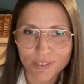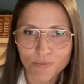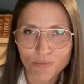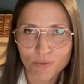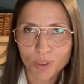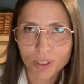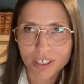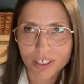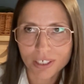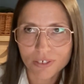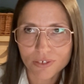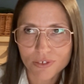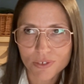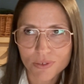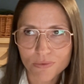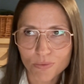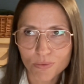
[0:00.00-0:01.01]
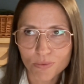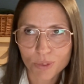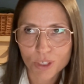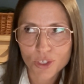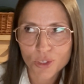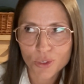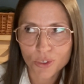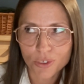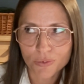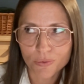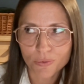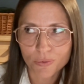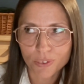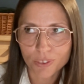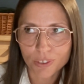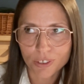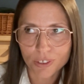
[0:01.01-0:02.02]
we sort of
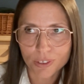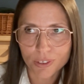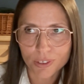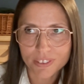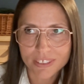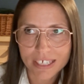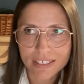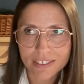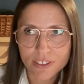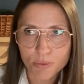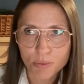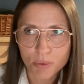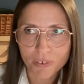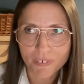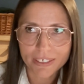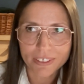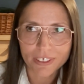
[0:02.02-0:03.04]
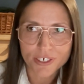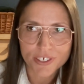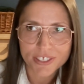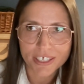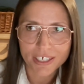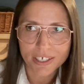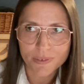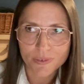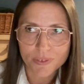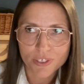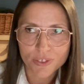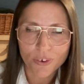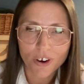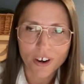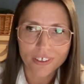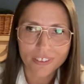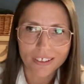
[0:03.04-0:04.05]
tend to provide ourselves
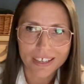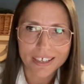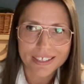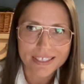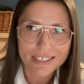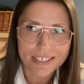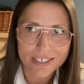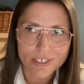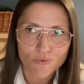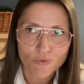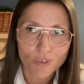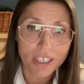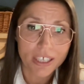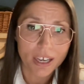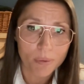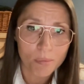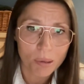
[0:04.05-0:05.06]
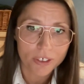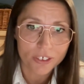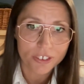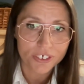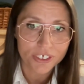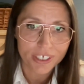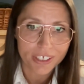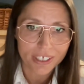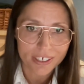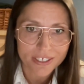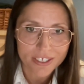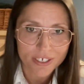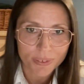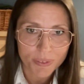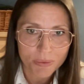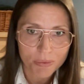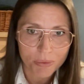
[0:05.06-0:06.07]
to our clients as really a partner and not a
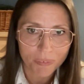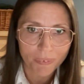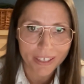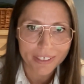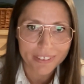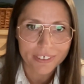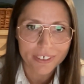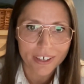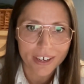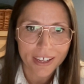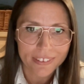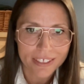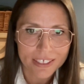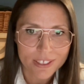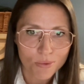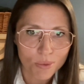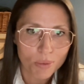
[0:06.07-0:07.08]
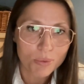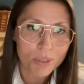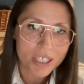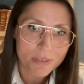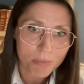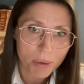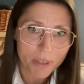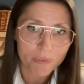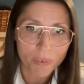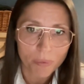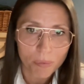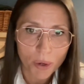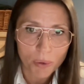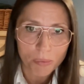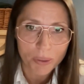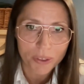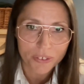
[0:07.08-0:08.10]
service provider. And that's what we expect from
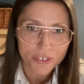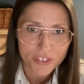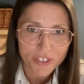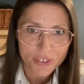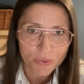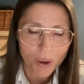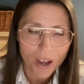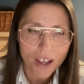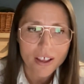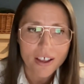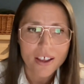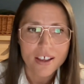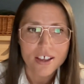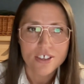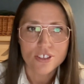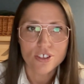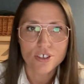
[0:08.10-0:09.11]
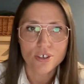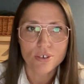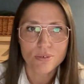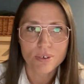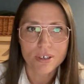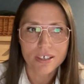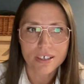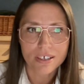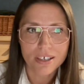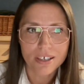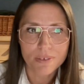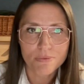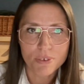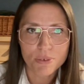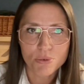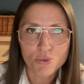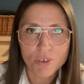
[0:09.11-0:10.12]
our partners as well. So
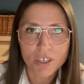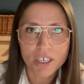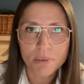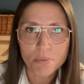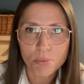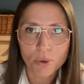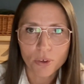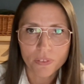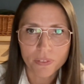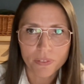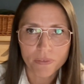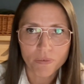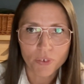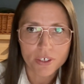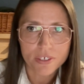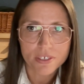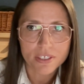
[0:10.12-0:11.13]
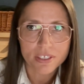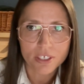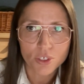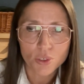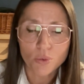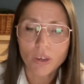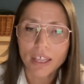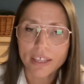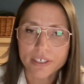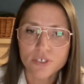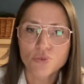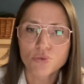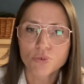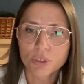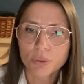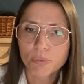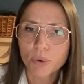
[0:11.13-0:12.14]
it was really important for us that you led us
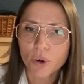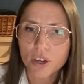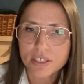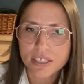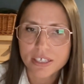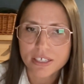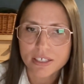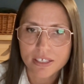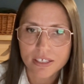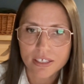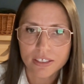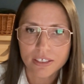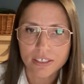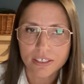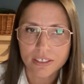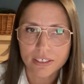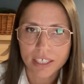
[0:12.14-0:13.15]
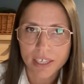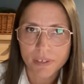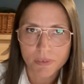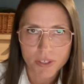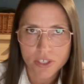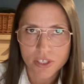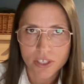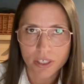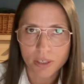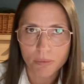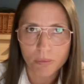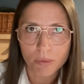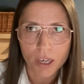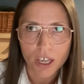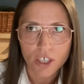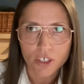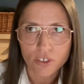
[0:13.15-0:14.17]
through the process and gave us
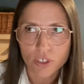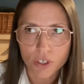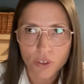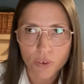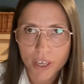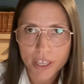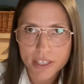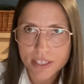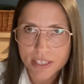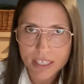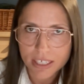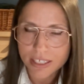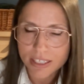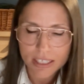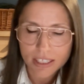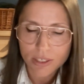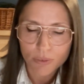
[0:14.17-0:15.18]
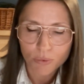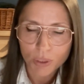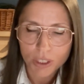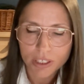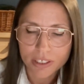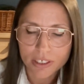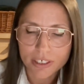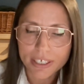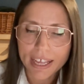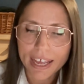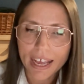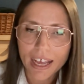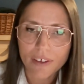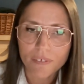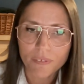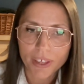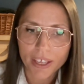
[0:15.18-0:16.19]
some, insights that we didn't
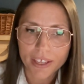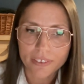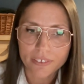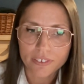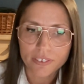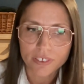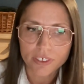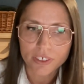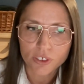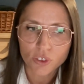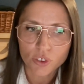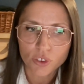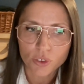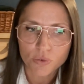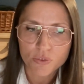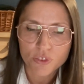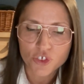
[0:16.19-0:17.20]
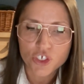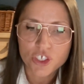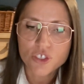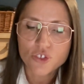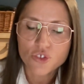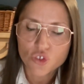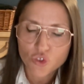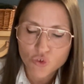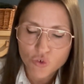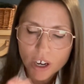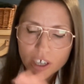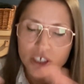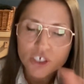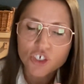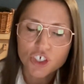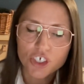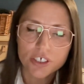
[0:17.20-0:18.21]
have, and, just
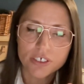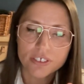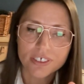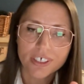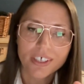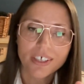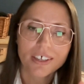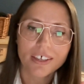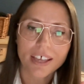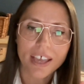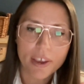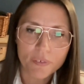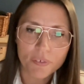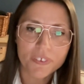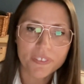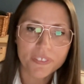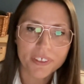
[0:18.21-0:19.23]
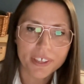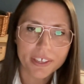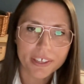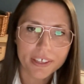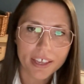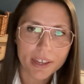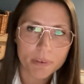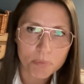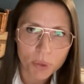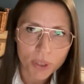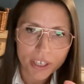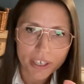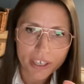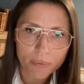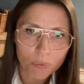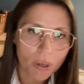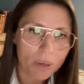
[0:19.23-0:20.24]
structured everything and put
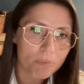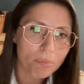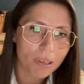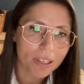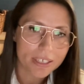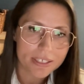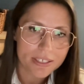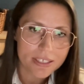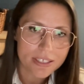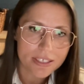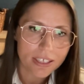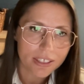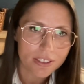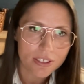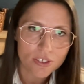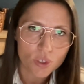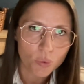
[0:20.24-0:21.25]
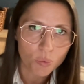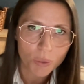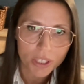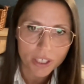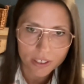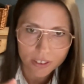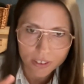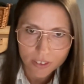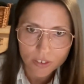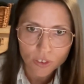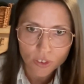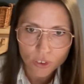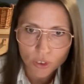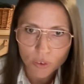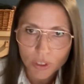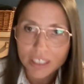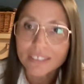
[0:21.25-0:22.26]
it in one place, and so we can
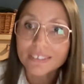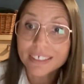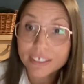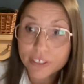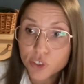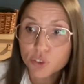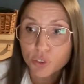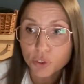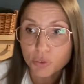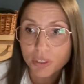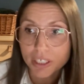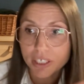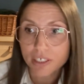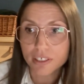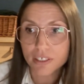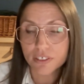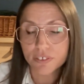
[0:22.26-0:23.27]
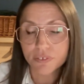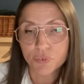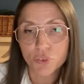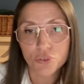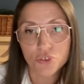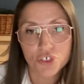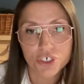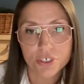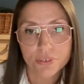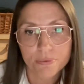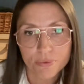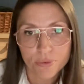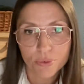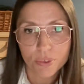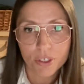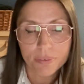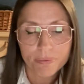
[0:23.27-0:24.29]
continue doing it in the future
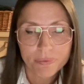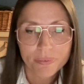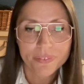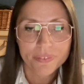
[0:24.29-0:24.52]
as well.